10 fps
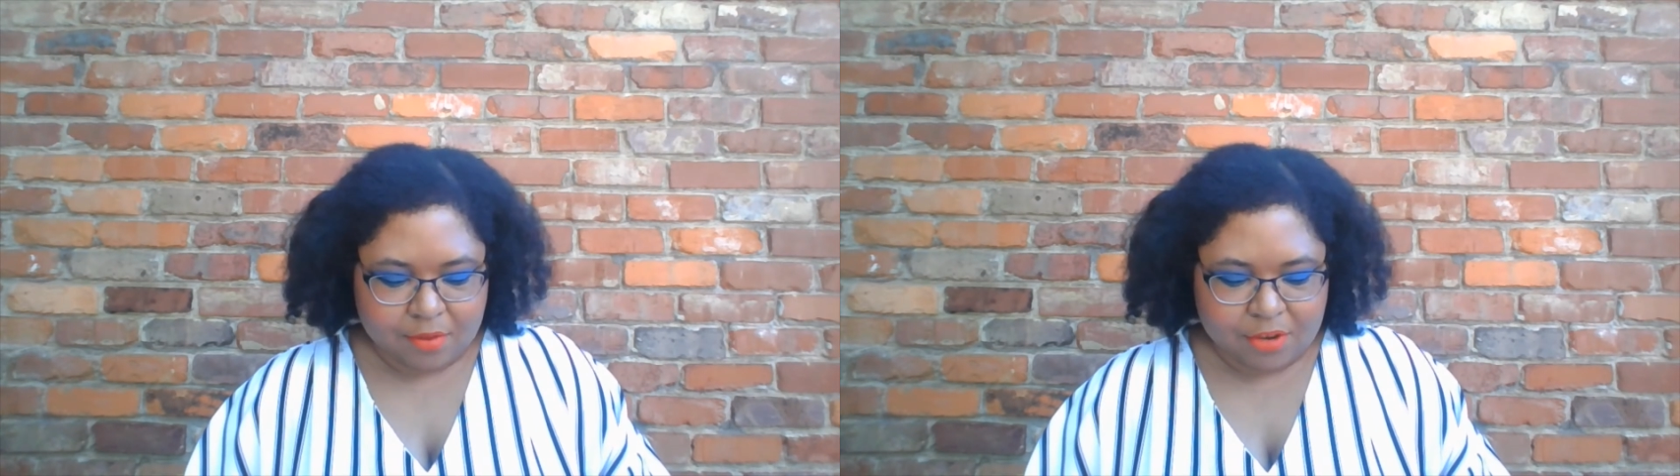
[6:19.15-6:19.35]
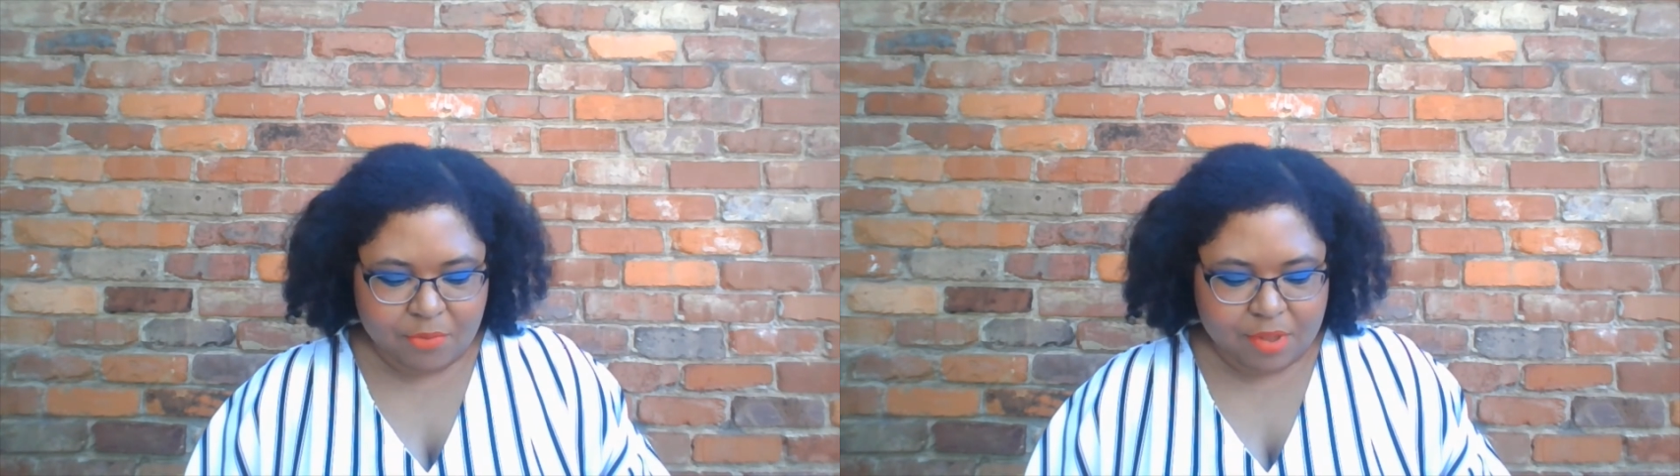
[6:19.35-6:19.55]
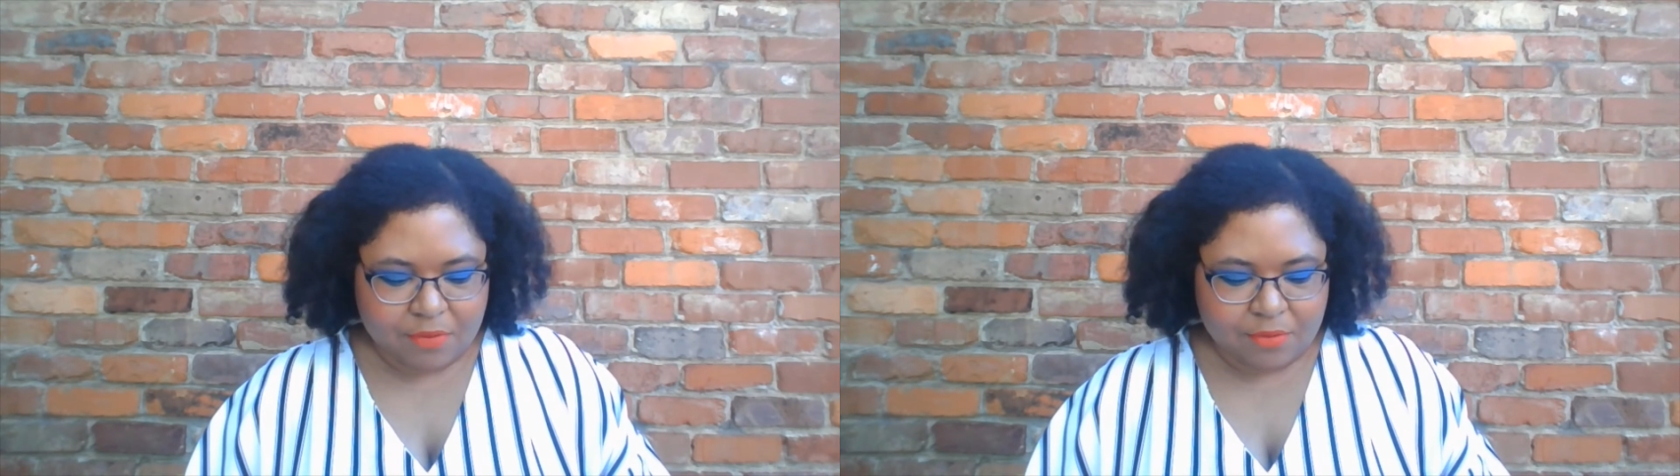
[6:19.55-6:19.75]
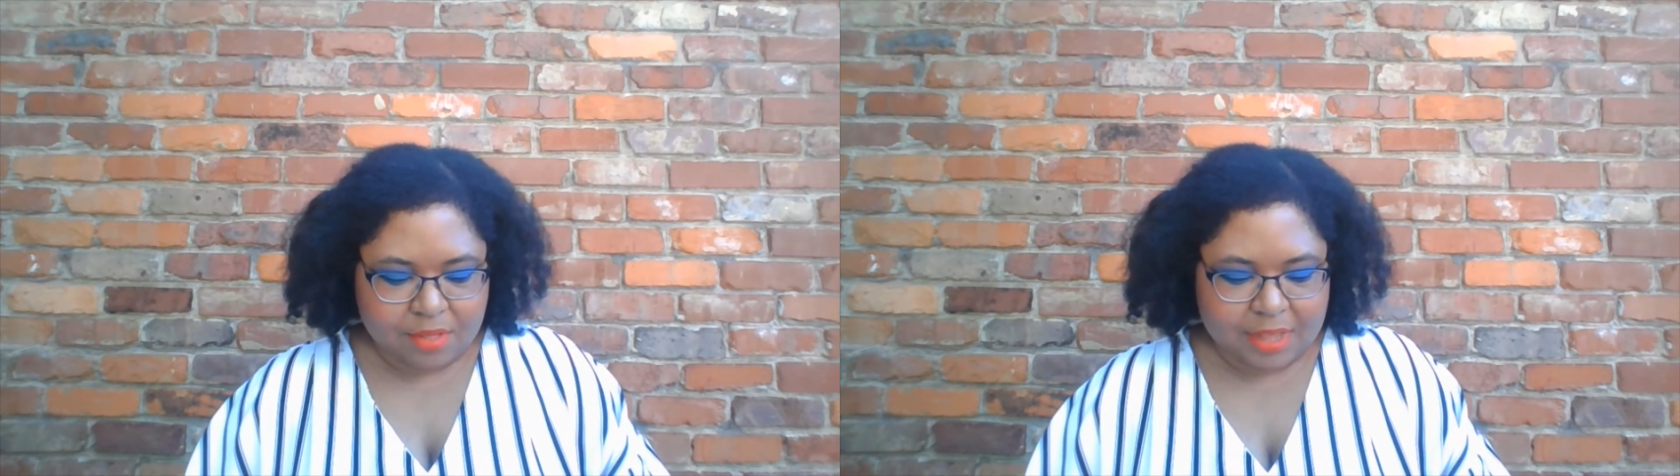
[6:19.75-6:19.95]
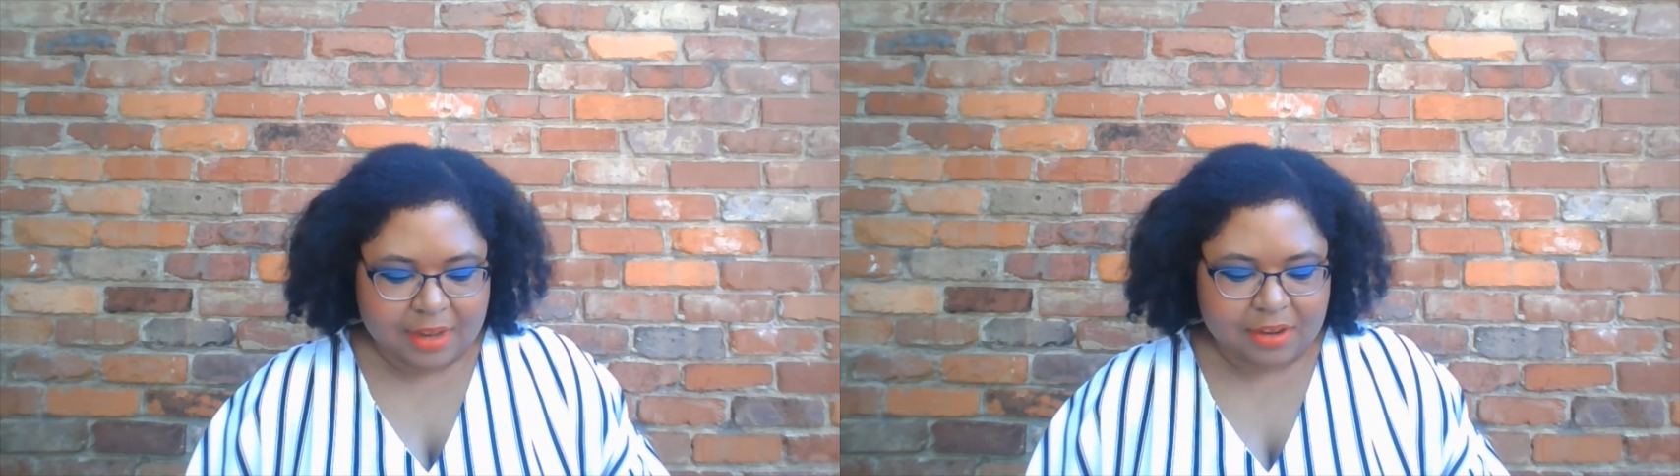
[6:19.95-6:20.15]
Jimmy
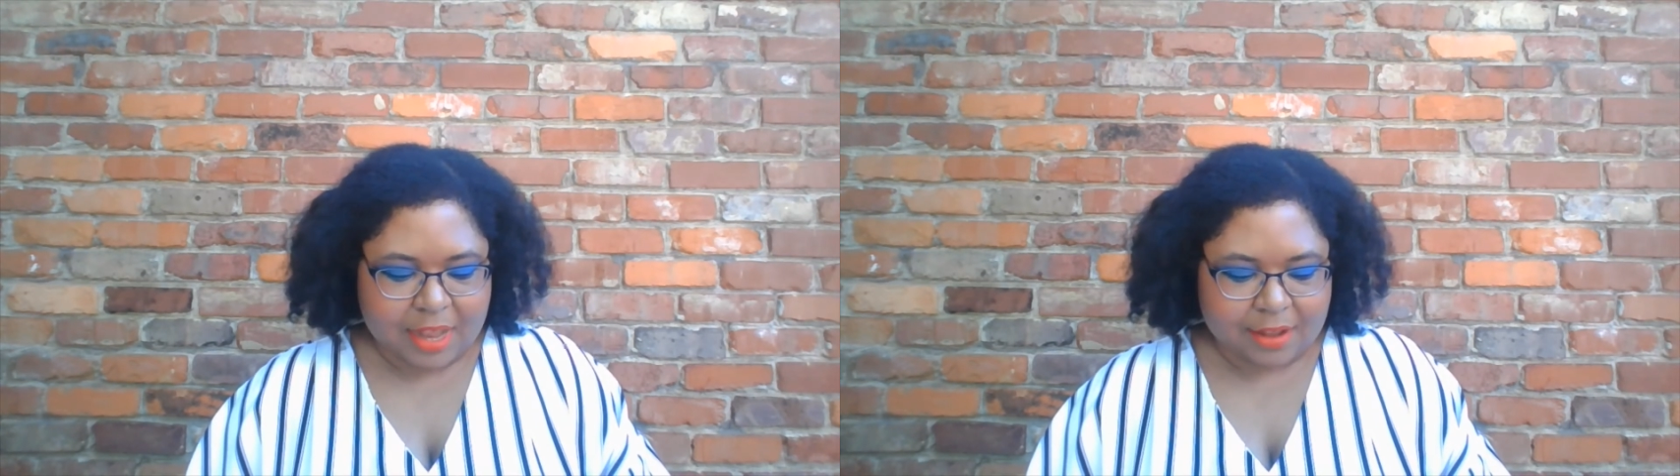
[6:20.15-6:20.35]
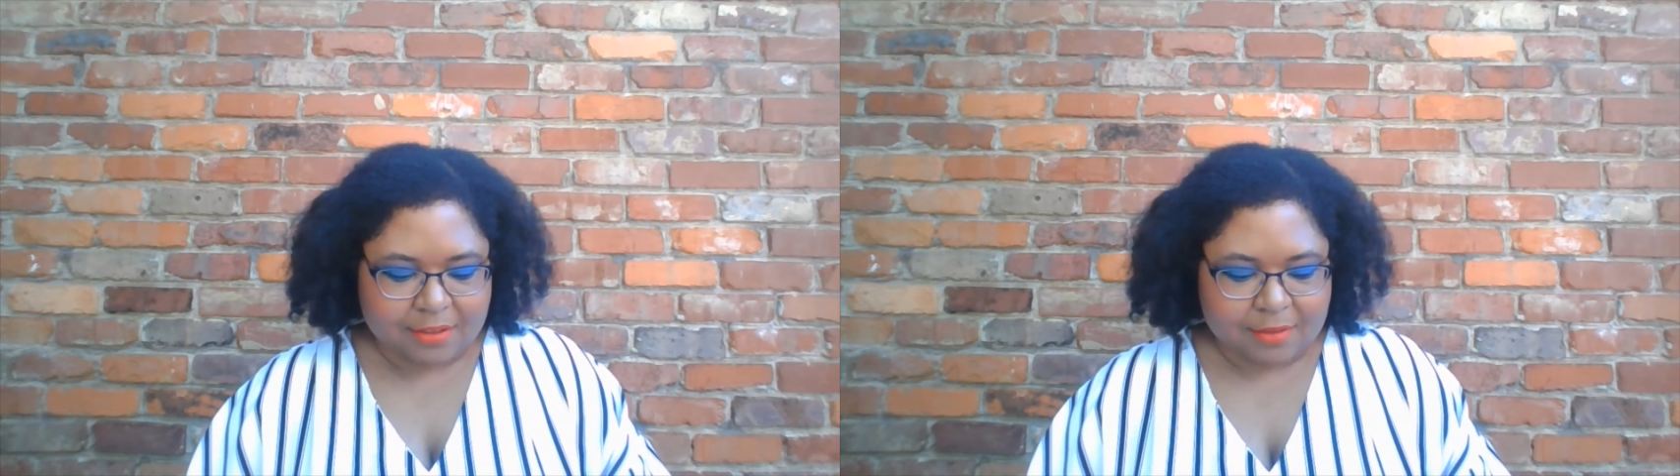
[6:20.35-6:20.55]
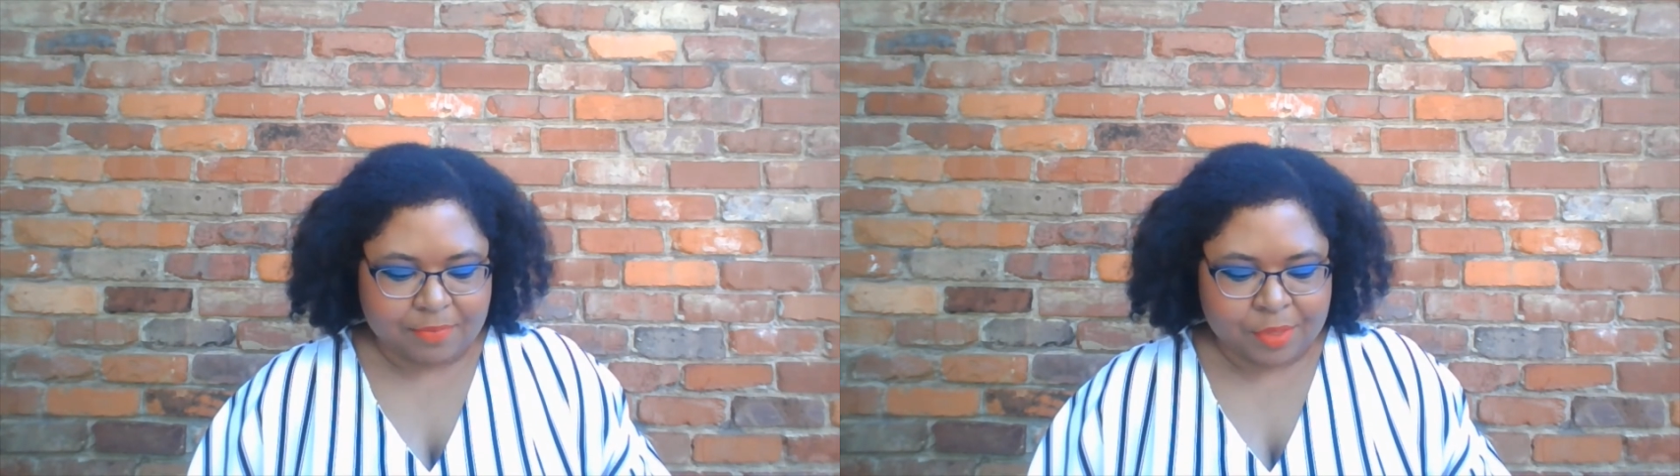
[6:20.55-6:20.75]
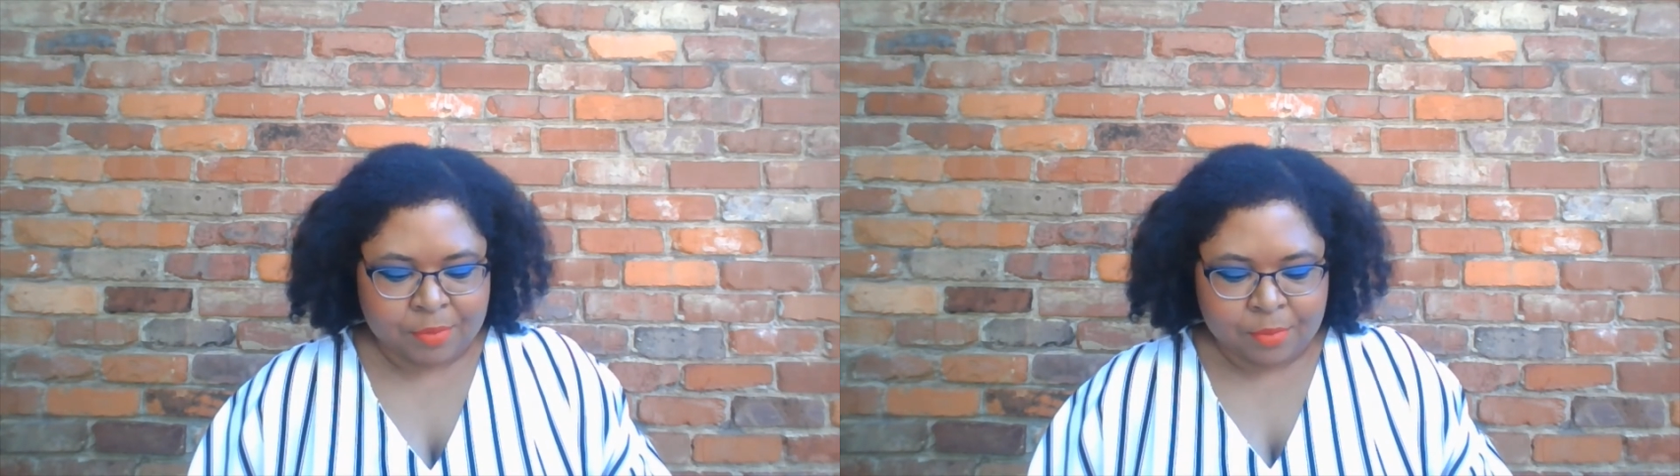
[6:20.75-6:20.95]
Lee Jackson